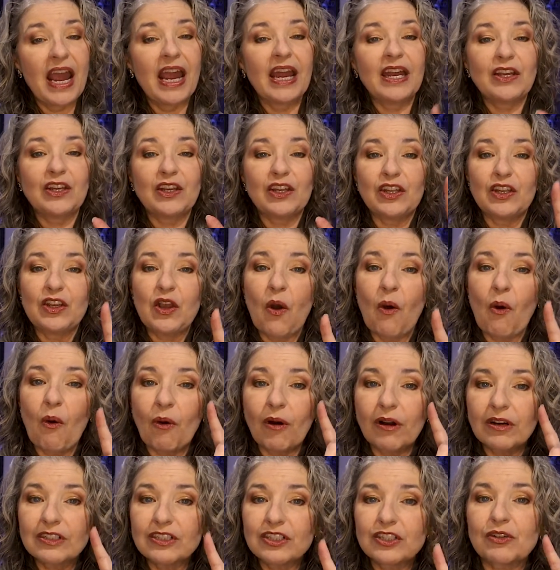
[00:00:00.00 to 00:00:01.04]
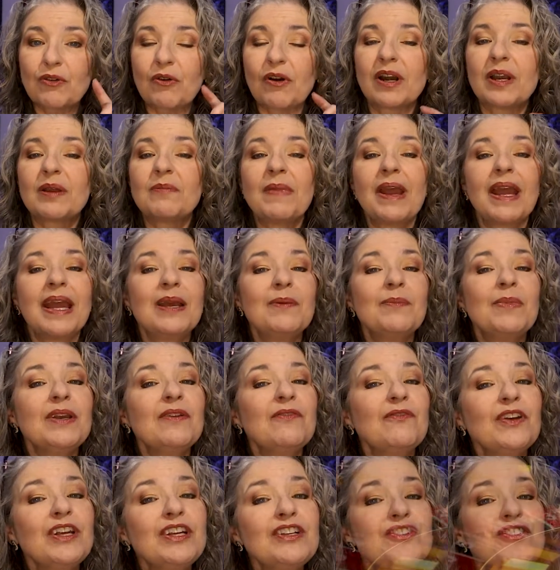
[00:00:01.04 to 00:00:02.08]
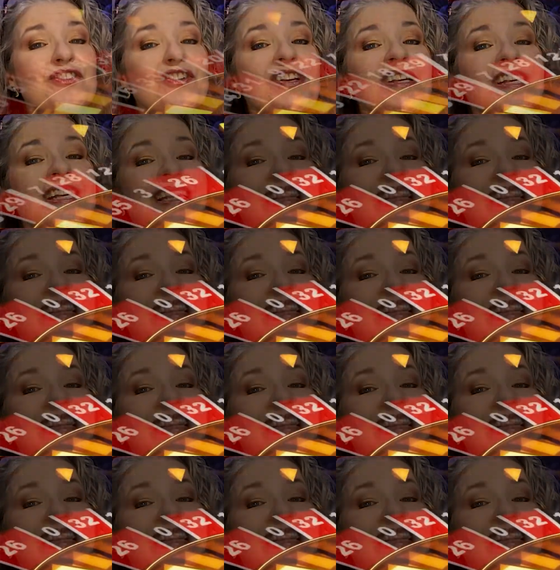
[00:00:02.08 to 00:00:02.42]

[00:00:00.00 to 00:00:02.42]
And your story may be featured